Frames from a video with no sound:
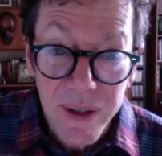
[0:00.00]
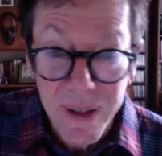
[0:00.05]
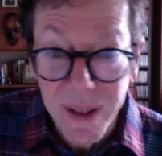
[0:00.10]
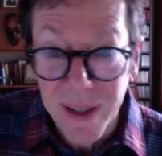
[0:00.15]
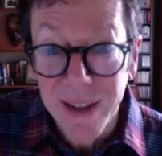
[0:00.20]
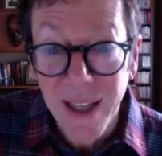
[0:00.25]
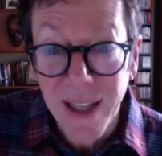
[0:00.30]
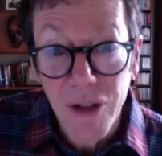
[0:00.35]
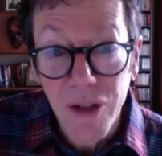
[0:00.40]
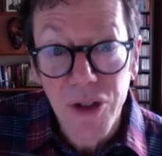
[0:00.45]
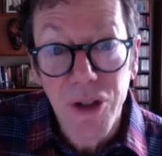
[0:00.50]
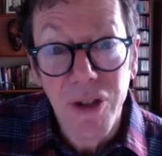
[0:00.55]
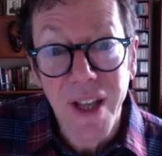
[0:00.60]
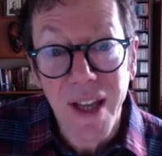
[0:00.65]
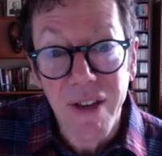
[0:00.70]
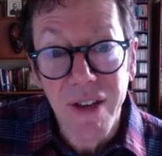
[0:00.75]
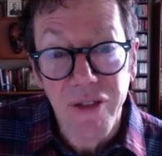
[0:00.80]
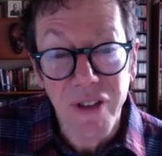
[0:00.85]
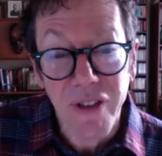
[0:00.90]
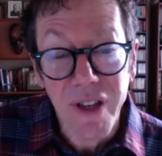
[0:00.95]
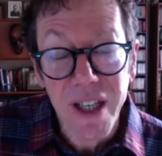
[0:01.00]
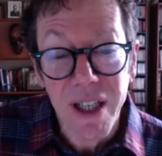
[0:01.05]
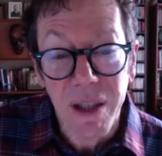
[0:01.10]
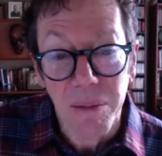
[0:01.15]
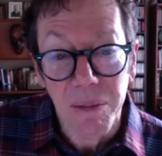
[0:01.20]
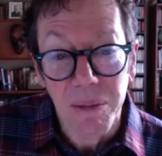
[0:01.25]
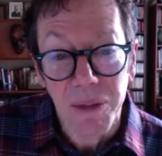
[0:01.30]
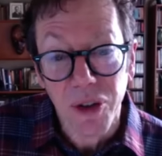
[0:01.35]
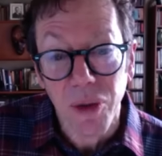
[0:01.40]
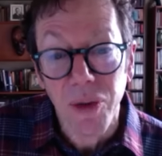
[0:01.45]
allows you that
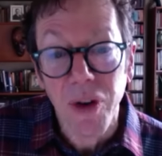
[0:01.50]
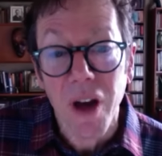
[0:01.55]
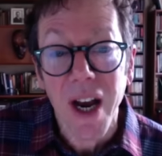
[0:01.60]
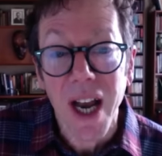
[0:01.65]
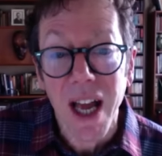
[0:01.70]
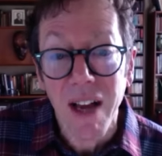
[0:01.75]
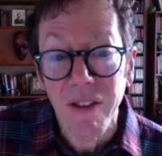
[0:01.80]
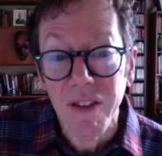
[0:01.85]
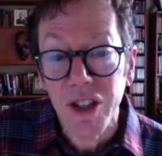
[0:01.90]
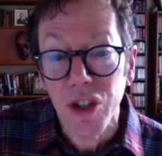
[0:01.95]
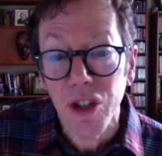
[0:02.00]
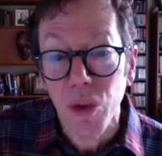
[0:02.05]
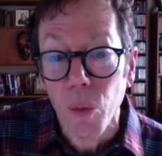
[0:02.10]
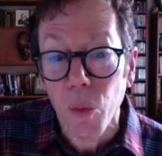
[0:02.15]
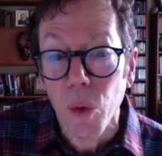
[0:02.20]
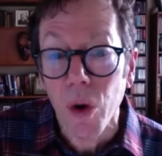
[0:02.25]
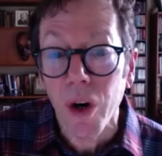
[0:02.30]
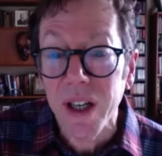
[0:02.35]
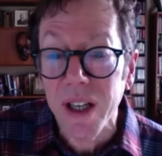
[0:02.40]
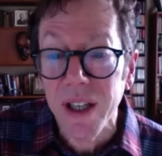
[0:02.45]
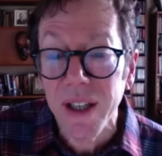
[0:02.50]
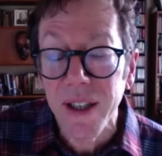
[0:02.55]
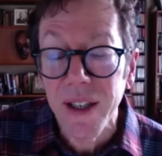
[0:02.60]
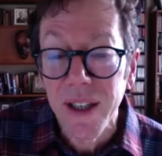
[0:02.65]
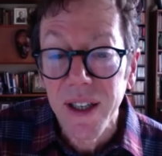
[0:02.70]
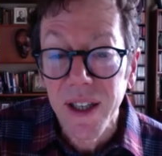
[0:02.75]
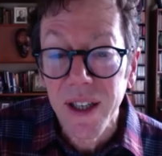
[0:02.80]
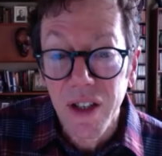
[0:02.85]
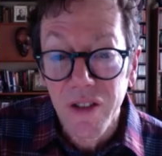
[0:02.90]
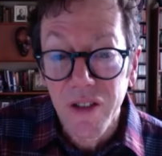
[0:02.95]
freedom. So not having to work
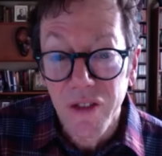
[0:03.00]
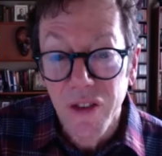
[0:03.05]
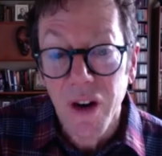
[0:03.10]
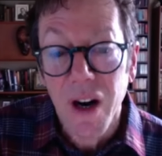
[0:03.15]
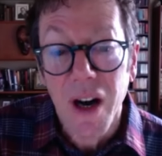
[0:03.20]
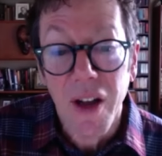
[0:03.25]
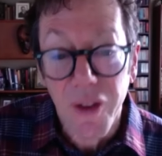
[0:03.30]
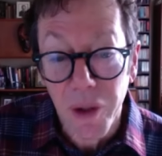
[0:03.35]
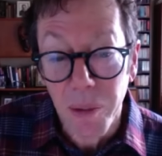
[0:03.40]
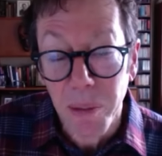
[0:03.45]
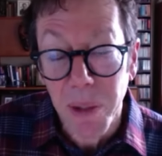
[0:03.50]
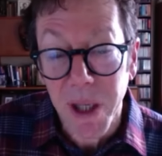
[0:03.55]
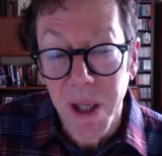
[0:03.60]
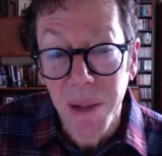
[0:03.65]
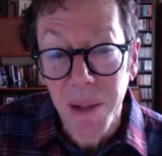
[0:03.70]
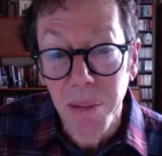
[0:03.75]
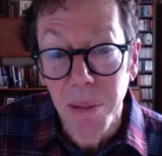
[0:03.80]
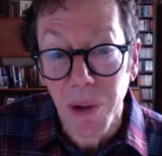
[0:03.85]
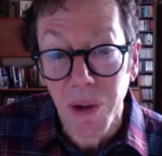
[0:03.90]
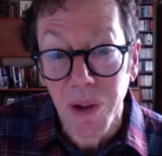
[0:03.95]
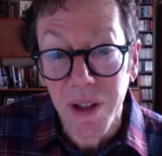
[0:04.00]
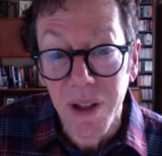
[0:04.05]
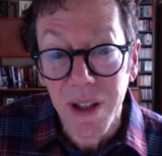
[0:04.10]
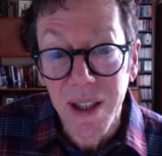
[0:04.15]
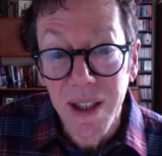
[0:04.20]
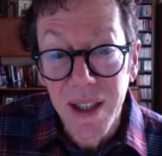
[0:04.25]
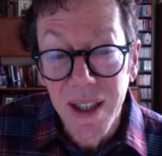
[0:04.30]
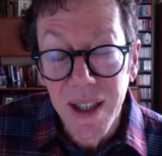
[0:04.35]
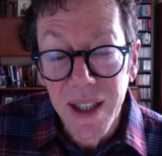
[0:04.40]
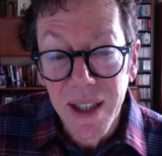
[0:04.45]
for other people
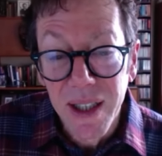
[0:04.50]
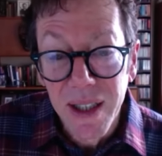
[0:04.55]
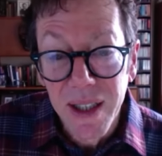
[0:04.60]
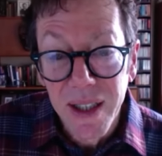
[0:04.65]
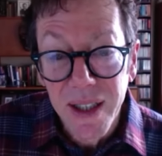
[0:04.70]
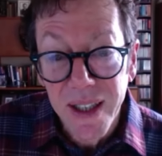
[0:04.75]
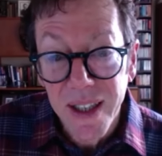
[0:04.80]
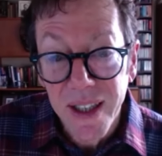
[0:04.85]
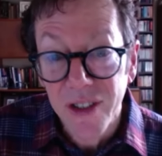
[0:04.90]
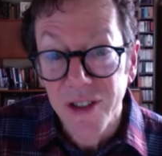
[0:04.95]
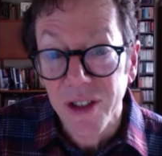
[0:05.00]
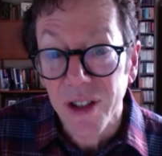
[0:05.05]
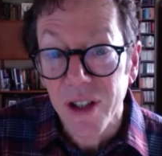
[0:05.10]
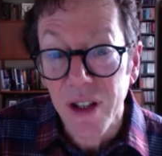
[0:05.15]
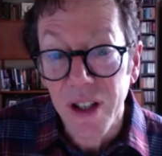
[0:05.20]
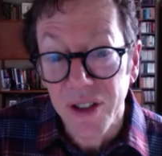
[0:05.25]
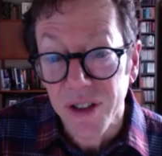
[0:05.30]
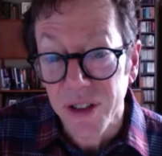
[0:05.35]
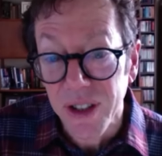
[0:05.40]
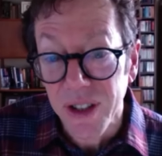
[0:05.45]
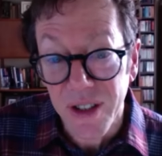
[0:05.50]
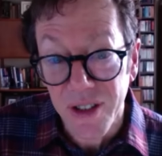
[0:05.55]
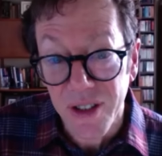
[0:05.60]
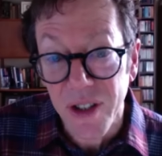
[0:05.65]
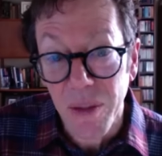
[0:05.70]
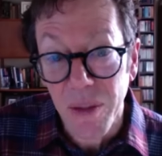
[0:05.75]
is, a, mm-hmm. is yeah. the